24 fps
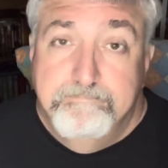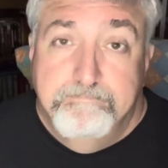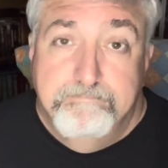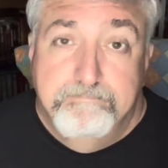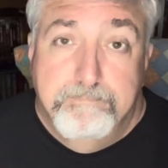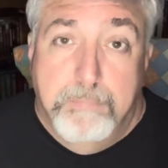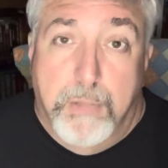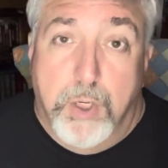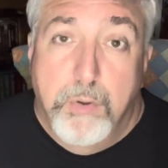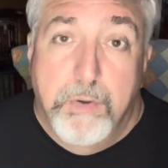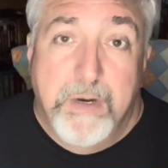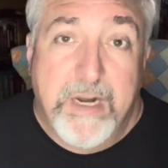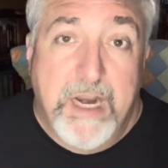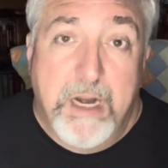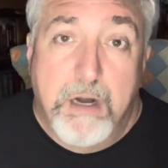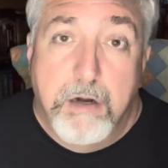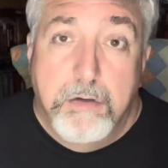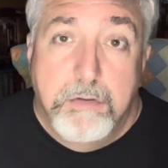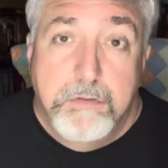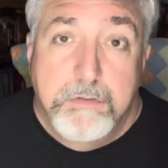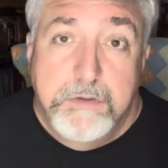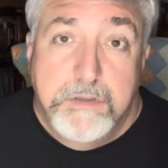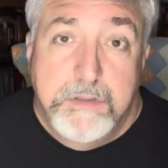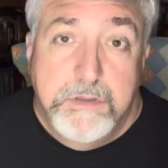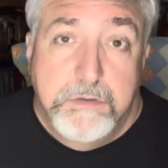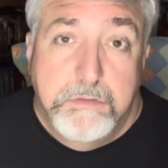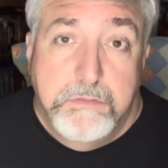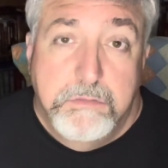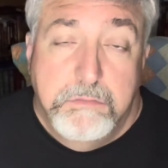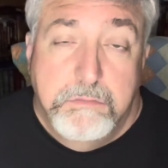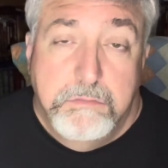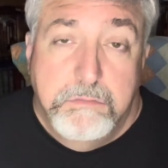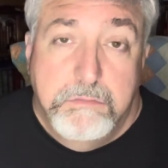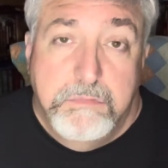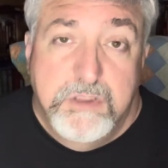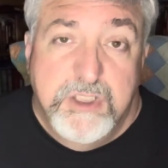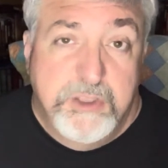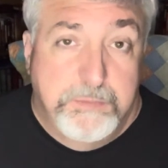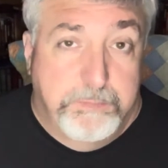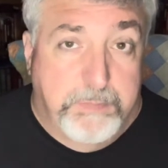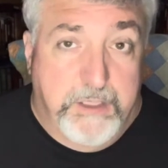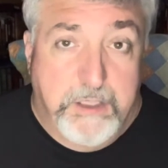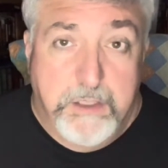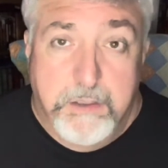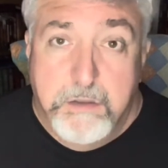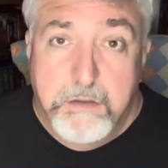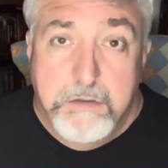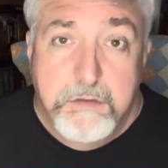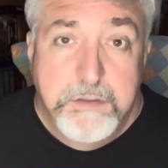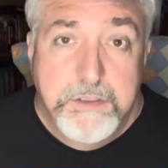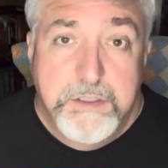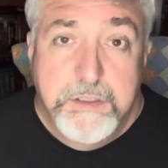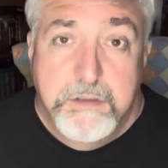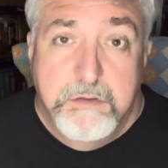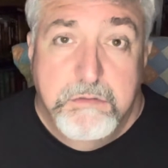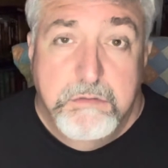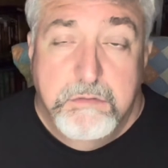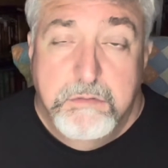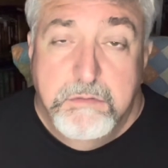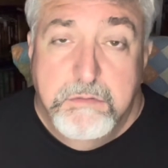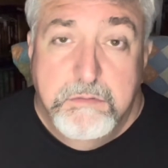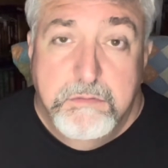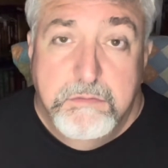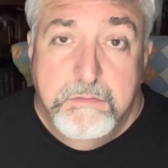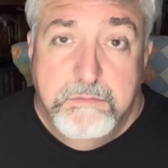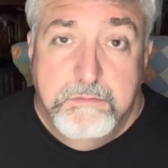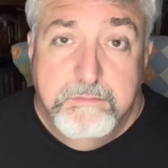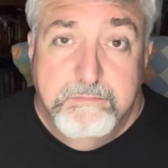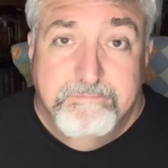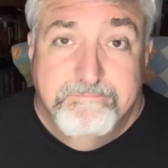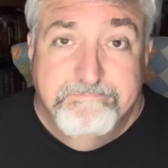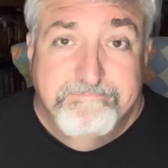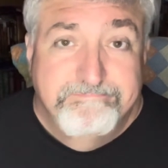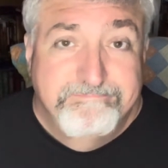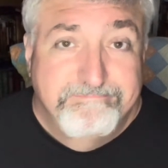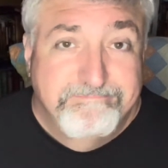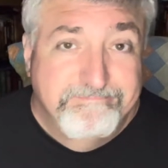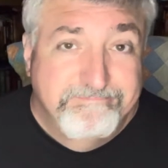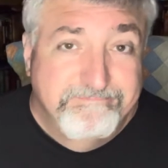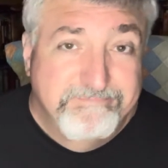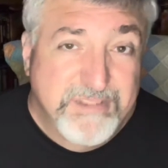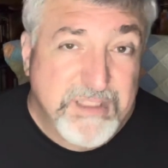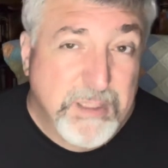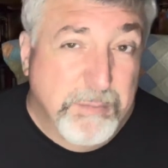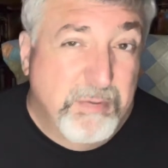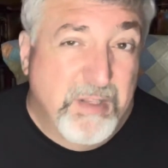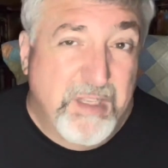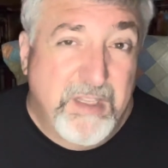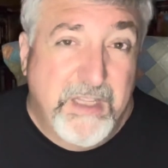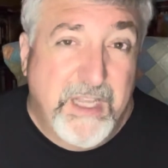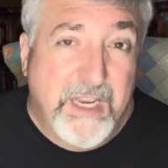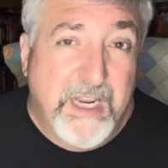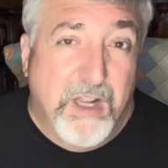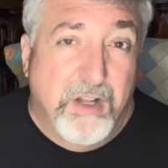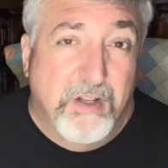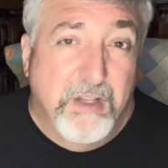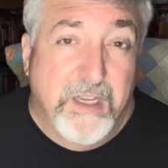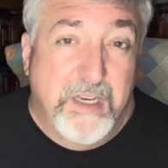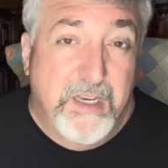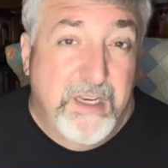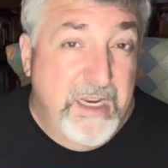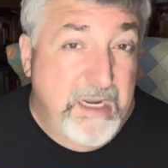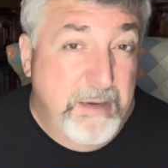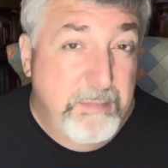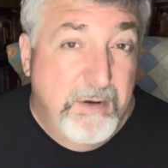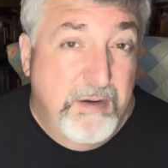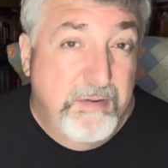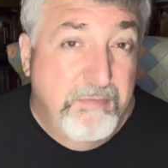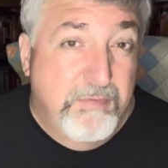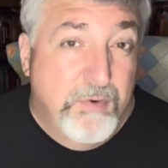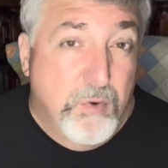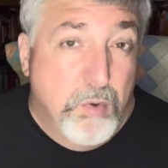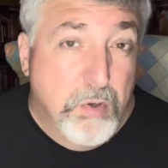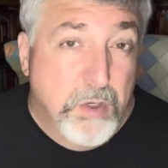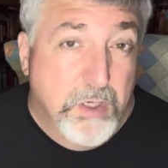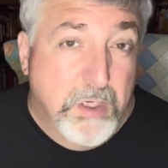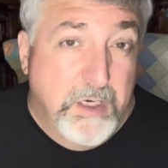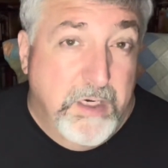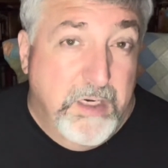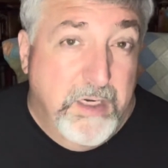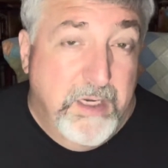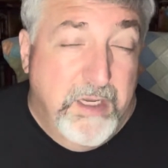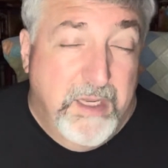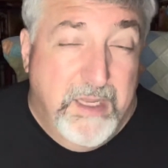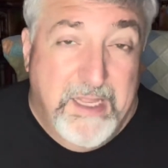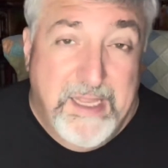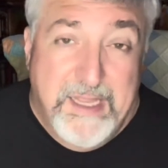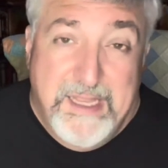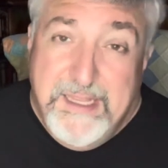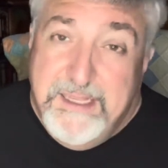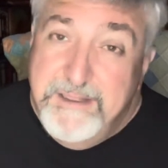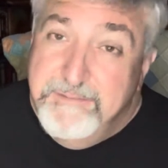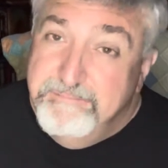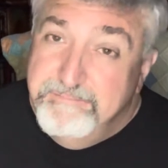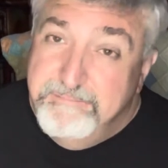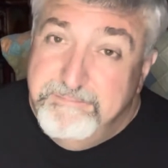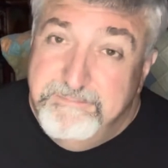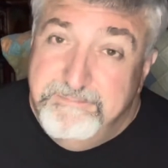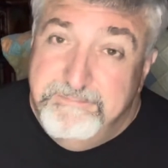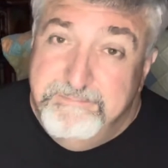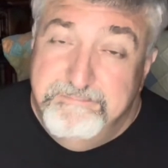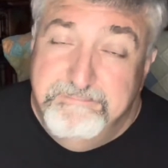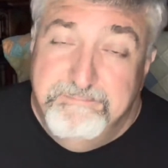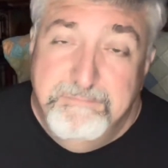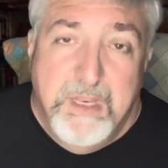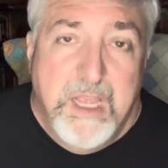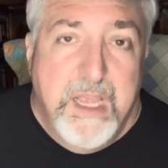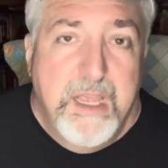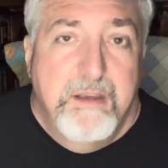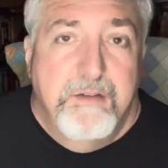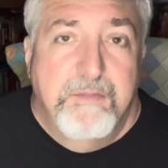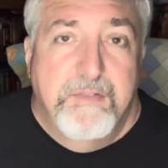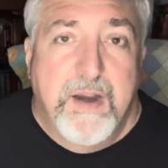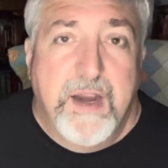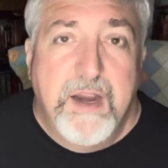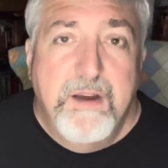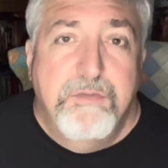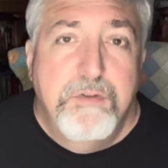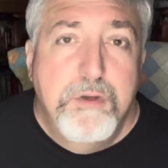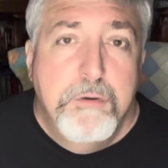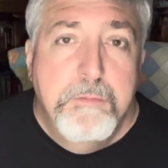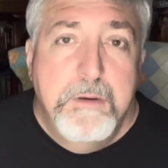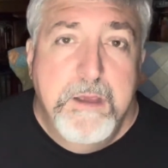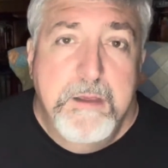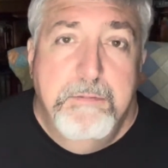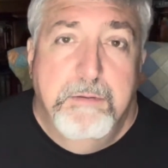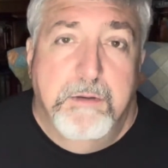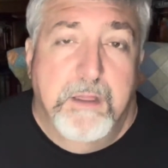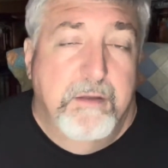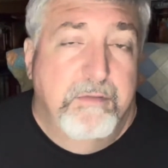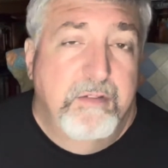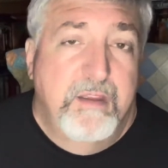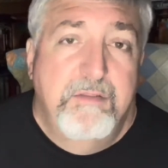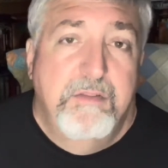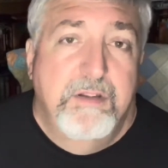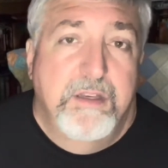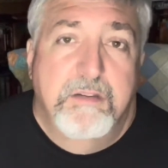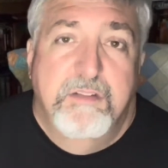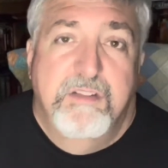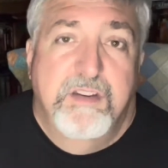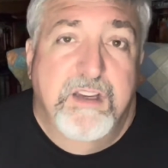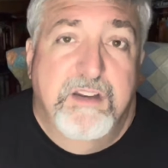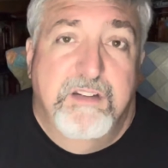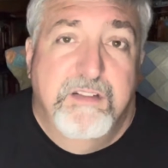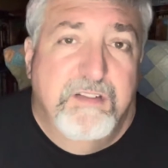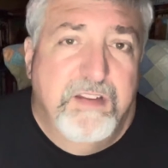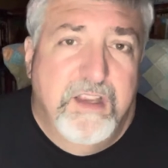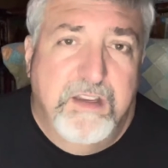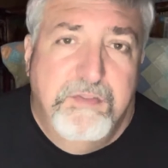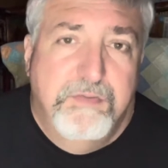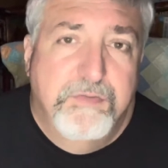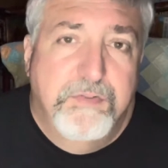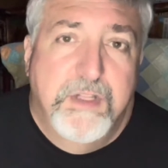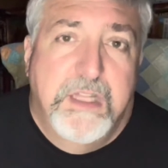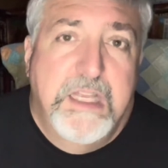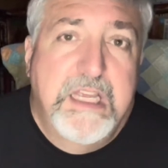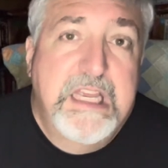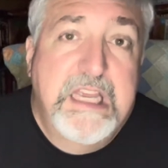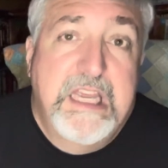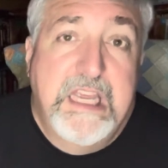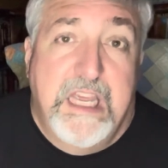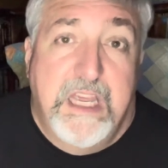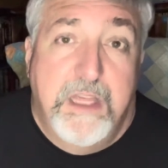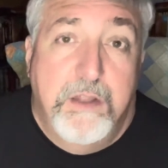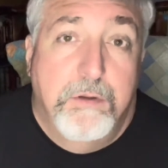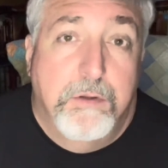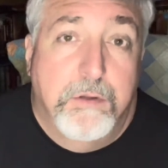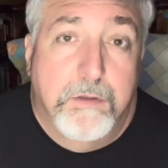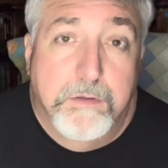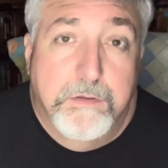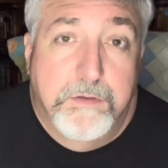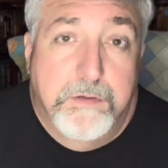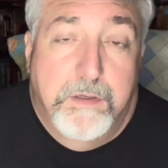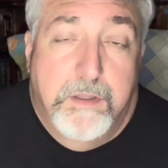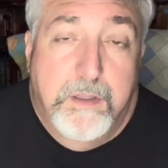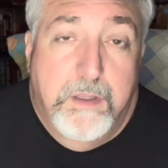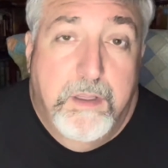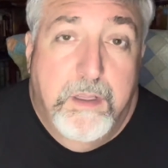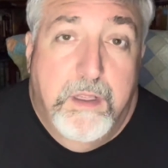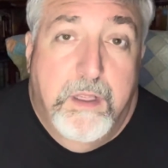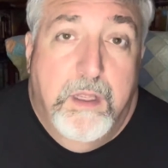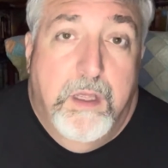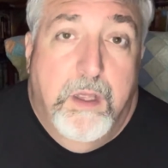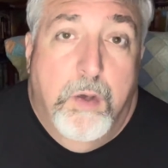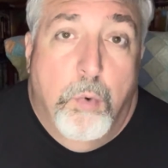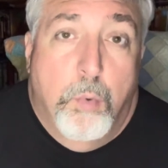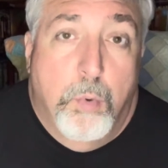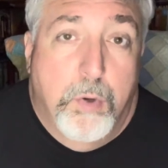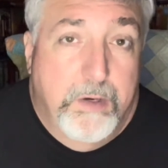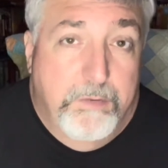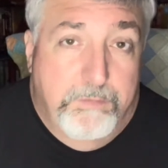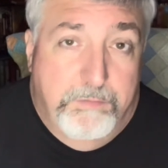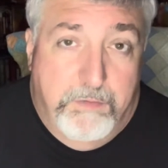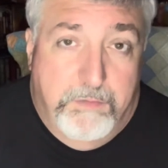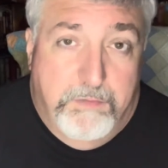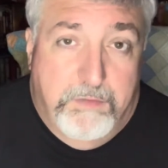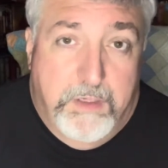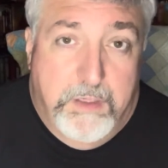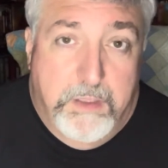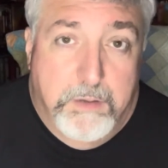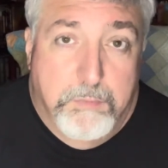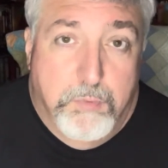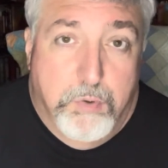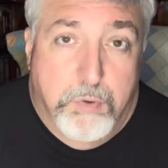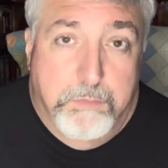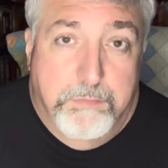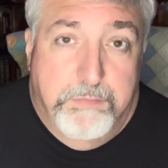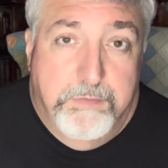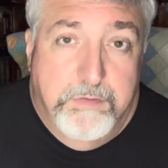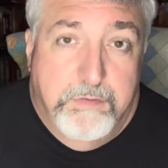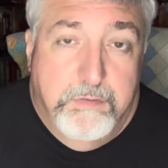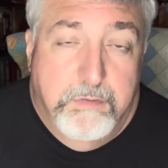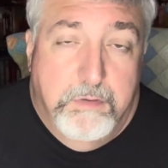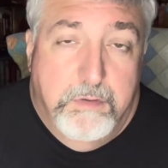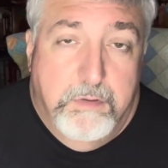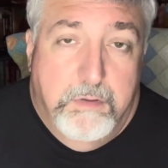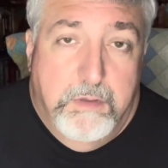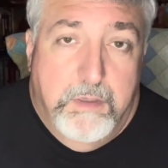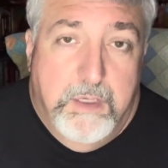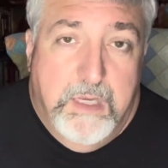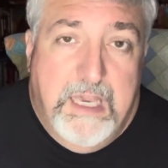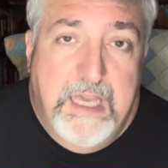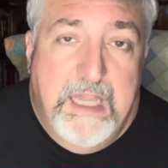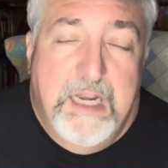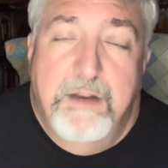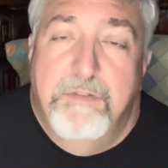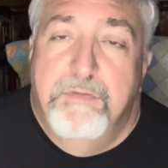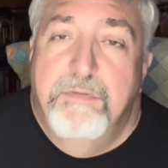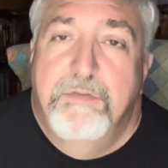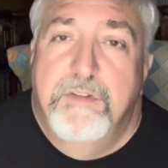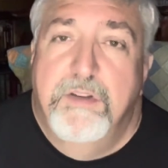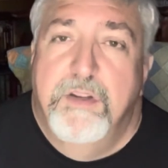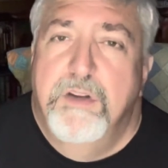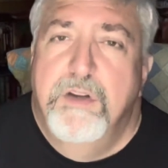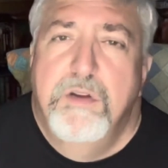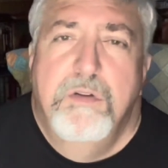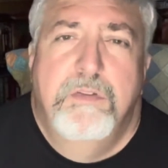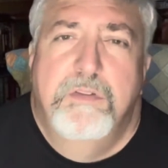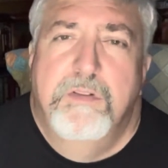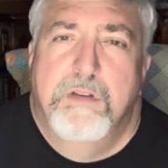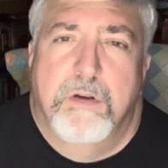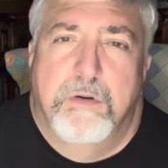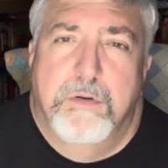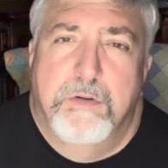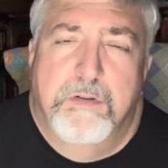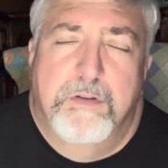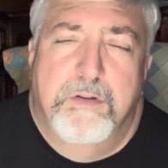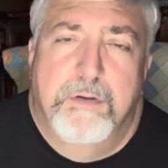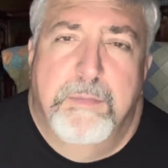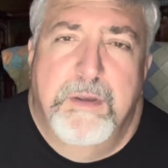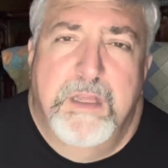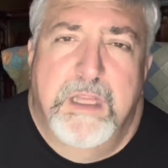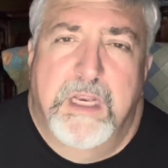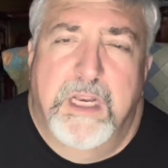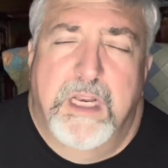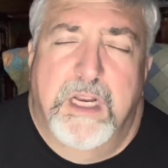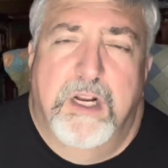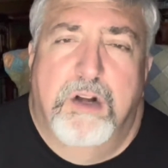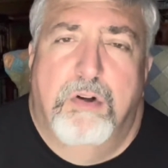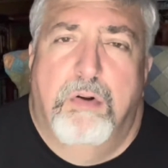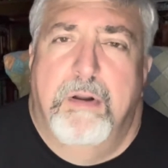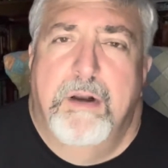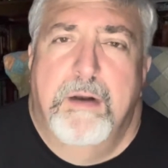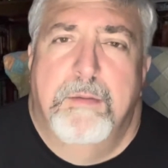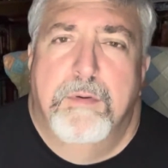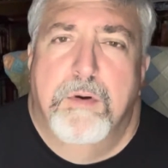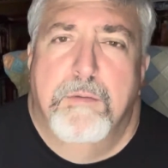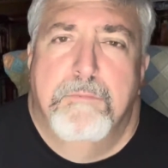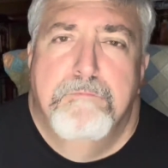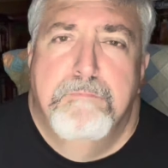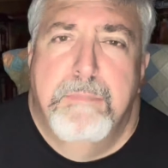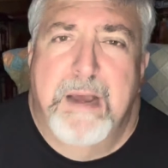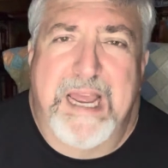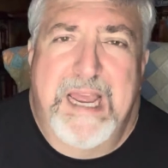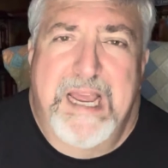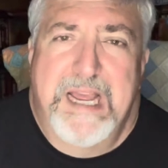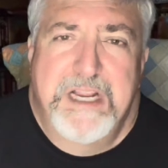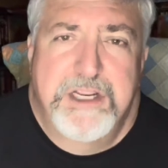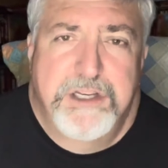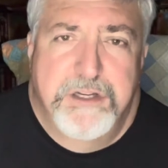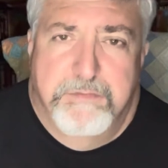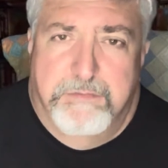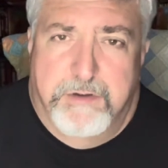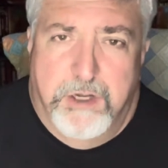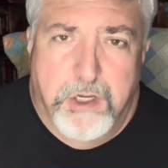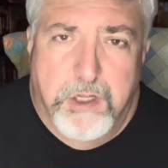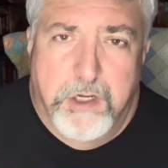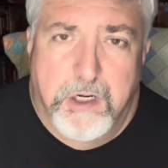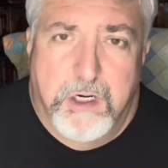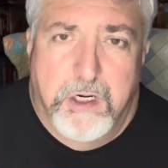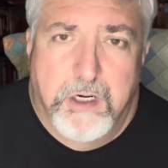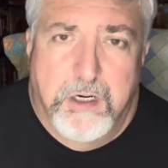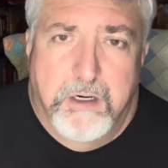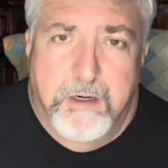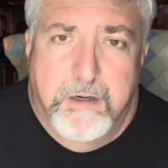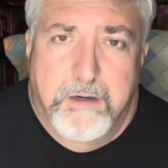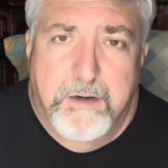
bow and arrows, spears, something they call a demon fork. Very few people have even successfully killed one of the xenomorphs. And if to do so is to be an incredible badge of honor.